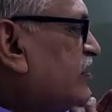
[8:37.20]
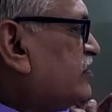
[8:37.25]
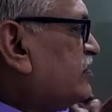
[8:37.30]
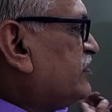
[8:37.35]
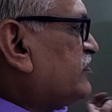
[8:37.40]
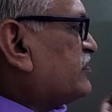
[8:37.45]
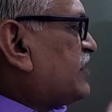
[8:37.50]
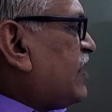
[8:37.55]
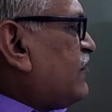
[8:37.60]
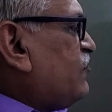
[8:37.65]

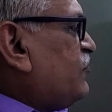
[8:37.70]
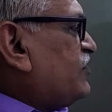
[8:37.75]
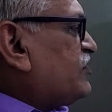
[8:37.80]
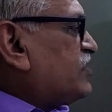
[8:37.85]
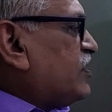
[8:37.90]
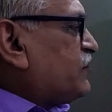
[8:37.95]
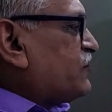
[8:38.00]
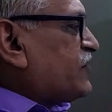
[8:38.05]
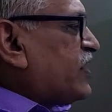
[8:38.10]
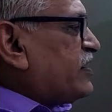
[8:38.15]
This time we
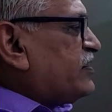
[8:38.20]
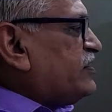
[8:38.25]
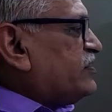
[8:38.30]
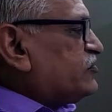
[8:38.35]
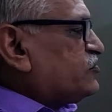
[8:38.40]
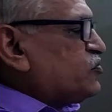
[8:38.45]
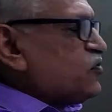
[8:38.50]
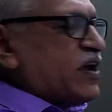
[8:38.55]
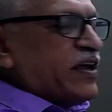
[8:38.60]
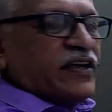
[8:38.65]
subtract
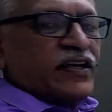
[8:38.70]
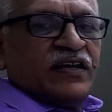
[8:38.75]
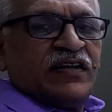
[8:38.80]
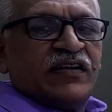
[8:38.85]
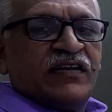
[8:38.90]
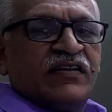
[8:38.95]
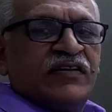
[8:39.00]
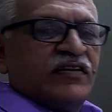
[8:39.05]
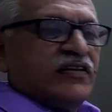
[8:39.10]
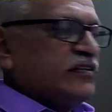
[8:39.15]
these two
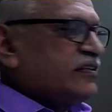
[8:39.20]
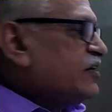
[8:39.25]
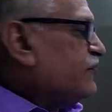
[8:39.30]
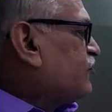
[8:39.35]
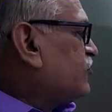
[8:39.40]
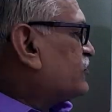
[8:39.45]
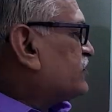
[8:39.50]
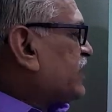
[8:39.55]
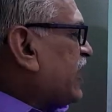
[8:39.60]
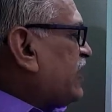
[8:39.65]
angles.
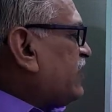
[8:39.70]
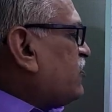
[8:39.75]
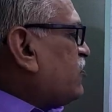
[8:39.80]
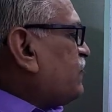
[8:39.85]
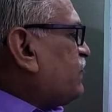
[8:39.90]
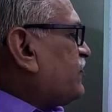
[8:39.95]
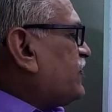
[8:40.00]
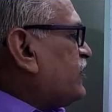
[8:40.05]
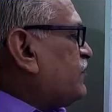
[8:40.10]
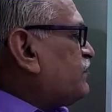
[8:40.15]
Therefore tan
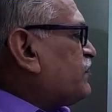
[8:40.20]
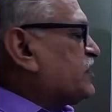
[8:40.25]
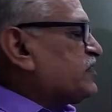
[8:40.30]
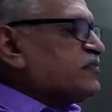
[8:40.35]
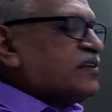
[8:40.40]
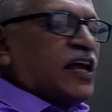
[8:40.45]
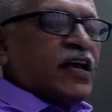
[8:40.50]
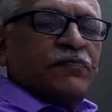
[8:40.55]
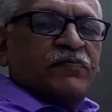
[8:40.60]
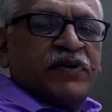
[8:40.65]
of a
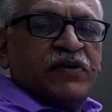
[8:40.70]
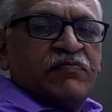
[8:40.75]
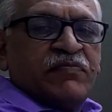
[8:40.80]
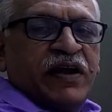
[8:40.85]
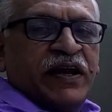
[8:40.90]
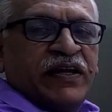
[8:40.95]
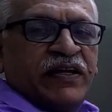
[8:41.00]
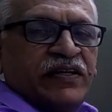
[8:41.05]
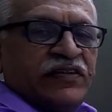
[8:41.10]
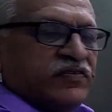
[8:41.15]
plus ib
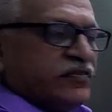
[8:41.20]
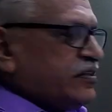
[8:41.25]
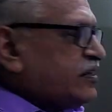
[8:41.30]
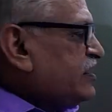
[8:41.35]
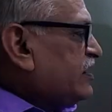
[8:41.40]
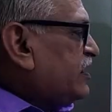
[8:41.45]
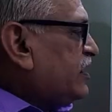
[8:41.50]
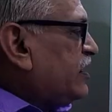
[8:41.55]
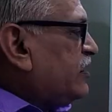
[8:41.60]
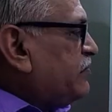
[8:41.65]
minus
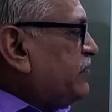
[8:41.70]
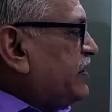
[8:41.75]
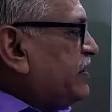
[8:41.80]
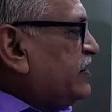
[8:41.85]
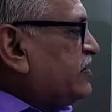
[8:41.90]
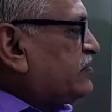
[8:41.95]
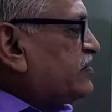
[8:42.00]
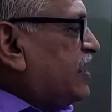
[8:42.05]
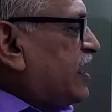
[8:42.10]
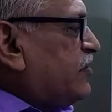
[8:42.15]
a
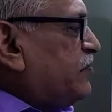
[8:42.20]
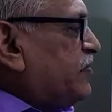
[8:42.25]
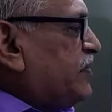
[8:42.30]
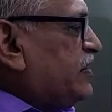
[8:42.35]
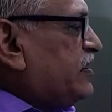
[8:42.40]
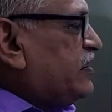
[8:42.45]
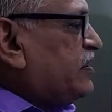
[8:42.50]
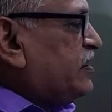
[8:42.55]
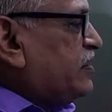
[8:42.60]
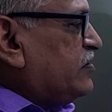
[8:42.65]
minus
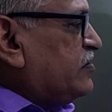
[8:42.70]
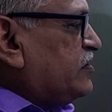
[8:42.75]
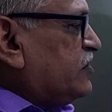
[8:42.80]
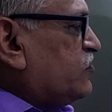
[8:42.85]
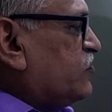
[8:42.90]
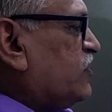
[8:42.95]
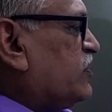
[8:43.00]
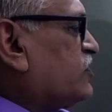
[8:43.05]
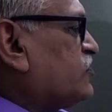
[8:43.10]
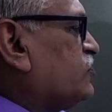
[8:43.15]
ib is
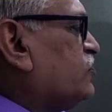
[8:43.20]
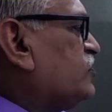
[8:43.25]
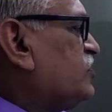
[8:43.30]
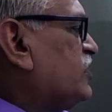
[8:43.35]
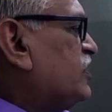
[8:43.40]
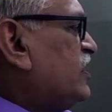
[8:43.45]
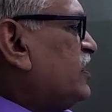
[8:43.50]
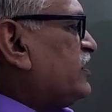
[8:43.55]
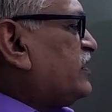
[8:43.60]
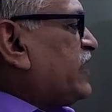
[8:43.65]
equal to
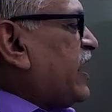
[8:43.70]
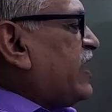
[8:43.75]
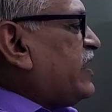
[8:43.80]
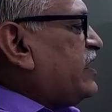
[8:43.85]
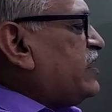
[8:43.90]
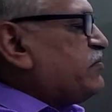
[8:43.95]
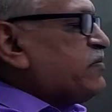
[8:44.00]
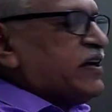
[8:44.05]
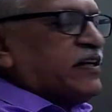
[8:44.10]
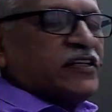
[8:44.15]
tan
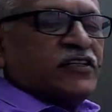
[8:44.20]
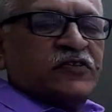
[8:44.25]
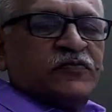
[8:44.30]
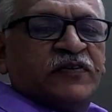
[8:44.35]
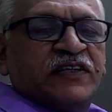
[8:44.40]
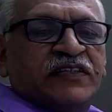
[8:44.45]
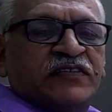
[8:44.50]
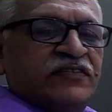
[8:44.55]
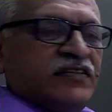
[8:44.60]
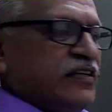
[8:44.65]
a minus
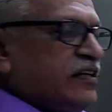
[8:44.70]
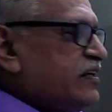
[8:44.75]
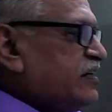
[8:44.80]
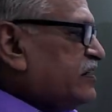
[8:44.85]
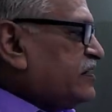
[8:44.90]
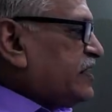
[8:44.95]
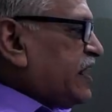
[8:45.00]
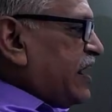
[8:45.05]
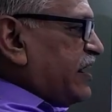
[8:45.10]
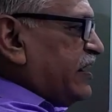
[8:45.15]
b is
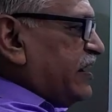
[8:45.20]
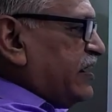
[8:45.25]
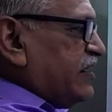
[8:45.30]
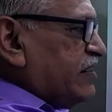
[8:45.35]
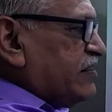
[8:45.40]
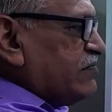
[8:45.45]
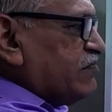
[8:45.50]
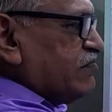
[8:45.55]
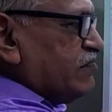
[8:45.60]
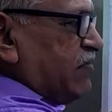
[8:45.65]
tan
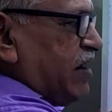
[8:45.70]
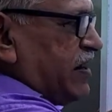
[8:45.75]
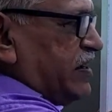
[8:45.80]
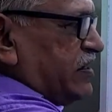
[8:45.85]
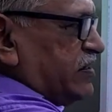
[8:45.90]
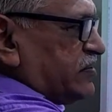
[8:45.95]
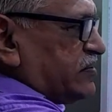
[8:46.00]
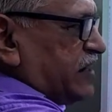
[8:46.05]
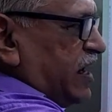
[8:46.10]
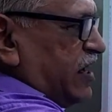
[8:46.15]
a
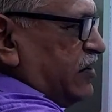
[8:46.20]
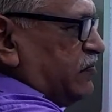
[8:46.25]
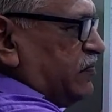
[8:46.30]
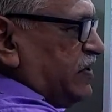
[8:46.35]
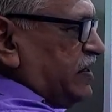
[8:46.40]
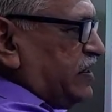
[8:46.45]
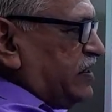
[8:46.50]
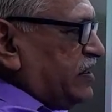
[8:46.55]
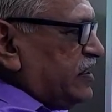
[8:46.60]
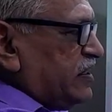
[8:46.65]
minus tan
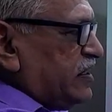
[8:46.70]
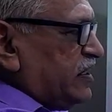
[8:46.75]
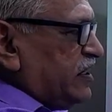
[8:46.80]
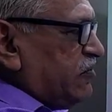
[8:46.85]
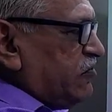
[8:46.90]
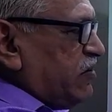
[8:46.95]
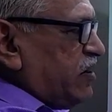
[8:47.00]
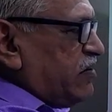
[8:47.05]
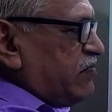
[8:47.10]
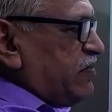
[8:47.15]
b
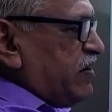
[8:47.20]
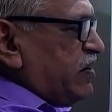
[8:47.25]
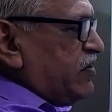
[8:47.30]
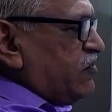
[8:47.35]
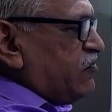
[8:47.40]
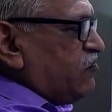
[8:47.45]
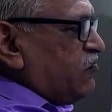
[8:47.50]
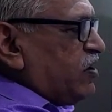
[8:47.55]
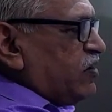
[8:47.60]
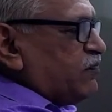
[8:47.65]
divided by
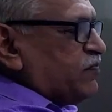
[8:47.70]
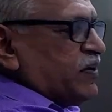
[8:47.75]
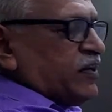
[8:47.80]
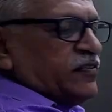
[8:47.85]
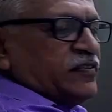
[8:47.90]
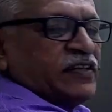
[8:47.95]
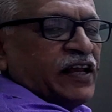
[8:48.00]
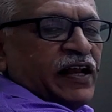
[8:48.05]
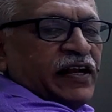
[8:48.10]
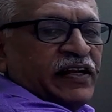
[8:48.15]
1
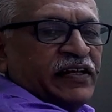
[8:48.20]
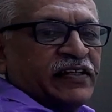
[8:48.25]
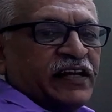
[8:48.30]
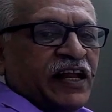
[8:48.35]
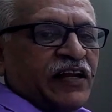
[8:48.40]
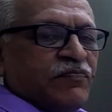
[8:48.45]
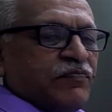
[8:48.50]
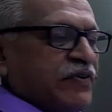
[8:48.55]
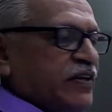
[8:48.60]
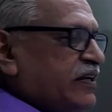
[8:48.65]
plus tan a
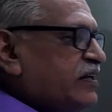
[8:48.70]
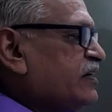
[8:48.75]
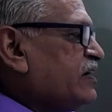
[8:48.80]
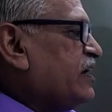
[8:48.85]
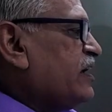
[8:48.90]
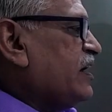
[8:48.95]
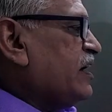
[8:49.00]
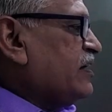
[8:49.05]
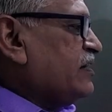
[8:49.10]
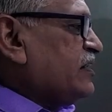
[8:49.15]
tan b,
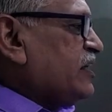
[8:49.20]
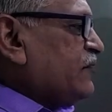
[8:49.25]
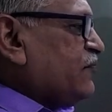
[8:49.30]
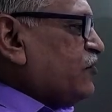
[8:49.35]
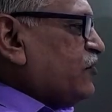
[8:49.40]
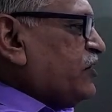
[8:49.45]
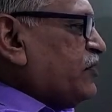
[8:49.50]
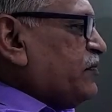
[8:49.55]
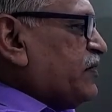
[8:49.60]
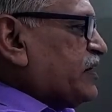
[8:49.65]
and
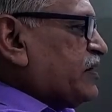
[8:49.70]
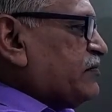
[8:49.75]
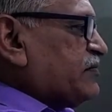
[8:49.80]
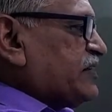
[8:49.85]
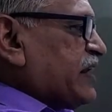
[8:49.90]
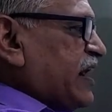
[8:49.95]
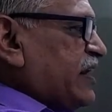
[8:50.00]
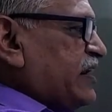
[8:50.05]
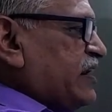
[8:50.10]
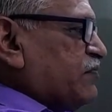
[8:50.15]
therefore it becomes
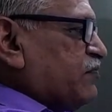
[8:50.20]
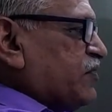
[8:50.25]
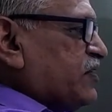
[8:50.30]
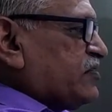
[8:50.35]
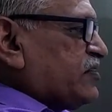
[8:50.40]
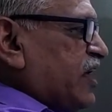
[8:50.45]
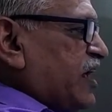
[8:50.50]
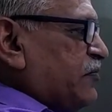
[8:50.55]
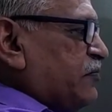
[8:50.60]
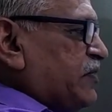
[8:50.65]
tan a
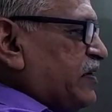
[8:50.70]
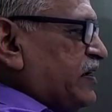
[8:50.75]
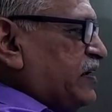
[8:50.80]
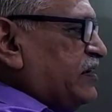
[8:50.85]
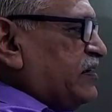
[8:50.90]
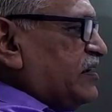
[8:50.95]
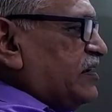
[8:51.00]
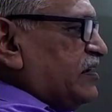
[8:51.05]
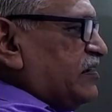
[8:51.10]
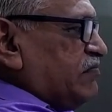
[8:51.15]
plus
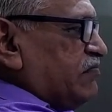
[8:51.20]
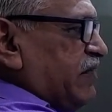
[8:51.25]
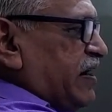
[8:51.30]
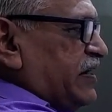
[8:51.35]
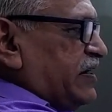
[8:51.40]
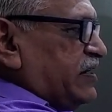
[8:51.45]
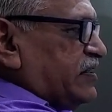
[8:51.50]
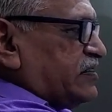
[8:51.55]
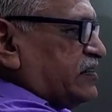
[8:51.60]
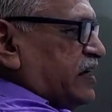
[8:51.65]
ib
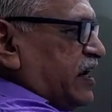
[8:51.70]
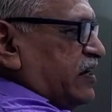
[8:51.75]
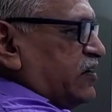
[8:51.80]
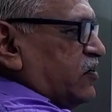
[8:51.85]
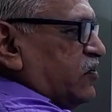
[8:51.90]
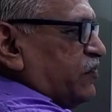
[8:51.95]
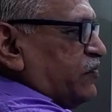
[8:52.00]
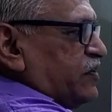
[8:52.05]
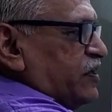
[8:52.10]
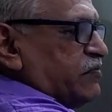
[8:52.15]
minus tan
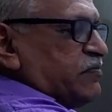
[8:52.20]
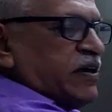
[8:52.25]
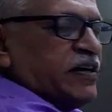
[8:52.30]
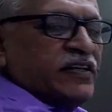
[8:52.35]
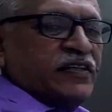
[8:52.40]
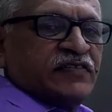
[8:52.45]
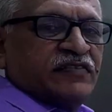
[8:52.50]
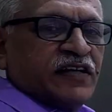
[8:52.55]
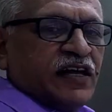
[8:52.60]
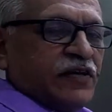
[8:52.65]
of a
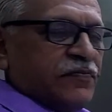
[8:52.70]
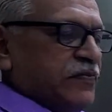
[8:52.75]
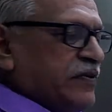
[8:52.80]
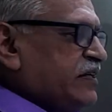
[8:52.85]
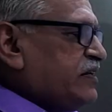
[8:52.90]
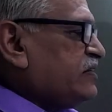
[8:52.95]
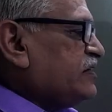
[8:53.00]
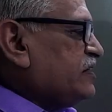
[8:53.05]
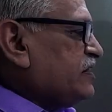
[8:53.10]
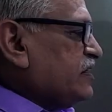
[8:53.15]
minus
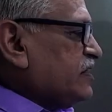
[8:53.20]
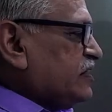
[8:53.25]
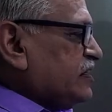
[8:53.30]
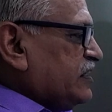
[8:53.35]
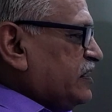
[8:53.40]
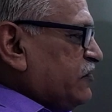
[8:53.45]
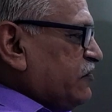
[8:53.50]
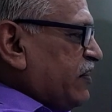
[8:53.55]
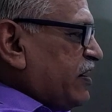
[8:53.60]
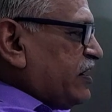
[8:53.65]
ib
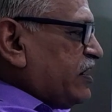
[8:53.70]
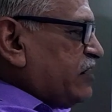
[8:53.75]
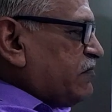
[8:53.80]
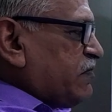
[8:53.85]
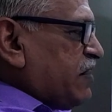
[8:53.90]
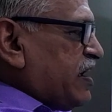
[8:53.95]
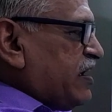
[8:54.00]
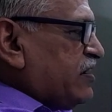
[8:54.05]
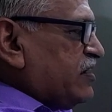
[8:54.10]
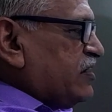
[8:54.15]
divided
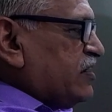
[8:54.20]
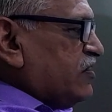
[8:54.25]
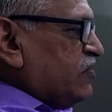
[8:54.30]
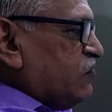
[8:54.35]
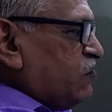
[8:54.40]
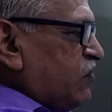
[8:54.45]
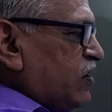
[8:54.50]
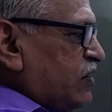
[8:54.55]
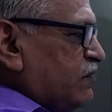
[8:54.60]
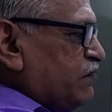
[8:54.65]
by
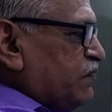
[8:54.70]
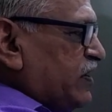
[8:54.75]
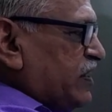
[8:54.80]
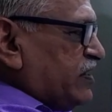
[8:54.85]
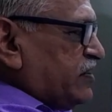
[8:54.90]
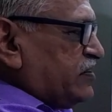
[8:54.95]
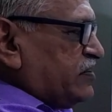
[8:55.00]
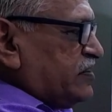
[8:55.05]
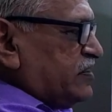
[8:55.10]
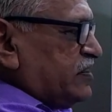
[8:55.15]
1
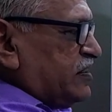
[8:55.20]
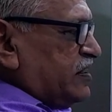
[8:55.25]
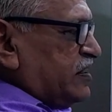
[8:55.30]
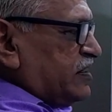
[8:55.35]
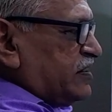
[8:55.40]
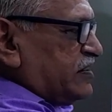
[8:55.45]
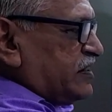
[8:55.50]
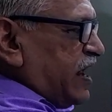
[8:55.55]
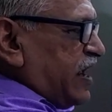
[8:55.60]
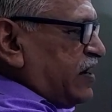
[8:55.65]
plus
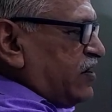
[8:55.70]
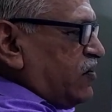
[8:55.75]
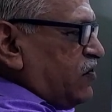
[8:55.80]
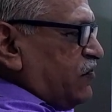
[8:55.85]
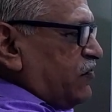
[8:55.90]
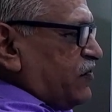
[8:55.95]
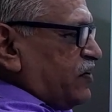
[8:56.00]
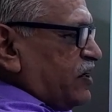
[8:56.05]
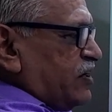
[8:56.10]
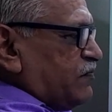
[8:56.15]
tan
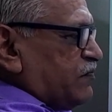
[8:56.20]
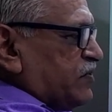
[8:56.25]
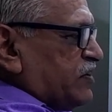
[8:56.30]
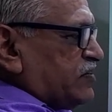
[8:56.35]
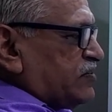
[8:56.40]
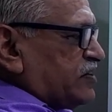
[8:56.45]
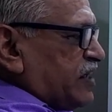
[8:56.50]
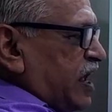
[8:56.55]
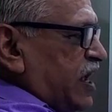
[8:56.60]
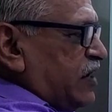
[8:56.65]
of a
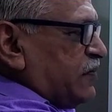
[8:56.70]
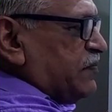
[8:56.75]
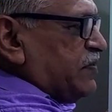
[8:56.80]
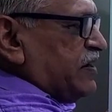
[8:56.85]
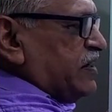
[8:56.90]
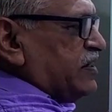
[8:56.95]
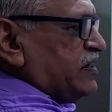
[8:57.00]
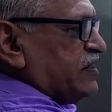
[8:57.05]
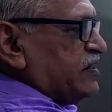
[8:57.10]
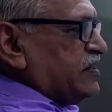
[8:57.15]
plus
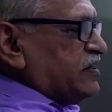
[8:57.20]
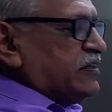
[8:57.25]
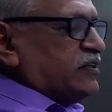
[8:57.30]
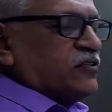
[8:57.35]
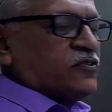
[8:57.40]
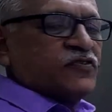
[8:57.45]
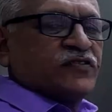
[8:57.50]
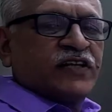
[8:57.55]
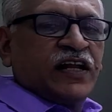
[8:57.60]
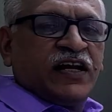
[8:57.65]
ib
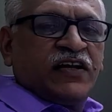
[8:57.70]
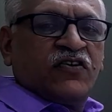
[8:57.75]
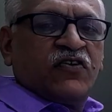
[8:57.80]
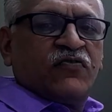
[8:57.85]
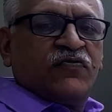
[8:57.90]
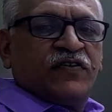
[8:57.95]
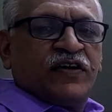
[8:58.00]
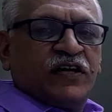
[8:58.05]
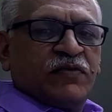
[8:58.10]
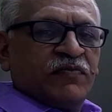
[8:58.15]
into tan
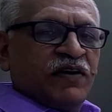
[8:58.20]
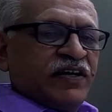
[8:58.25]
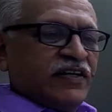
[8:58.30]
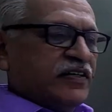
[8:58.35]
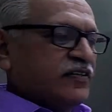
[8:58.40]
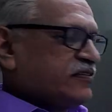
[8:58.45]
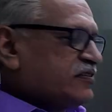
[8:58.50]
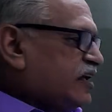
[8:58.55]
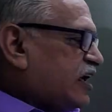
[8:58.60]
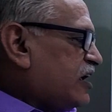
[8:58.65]
of a
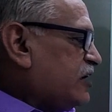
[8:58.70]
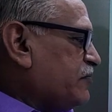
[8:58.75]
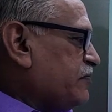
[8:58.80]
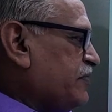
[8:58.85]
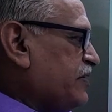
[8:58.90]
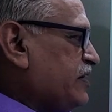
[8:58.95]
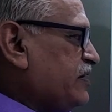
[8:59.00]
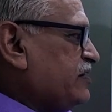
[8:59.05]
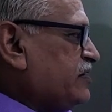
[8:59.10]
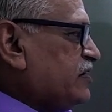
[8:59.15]
minus
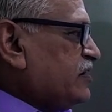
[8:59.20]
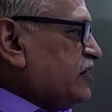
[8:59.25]
ib.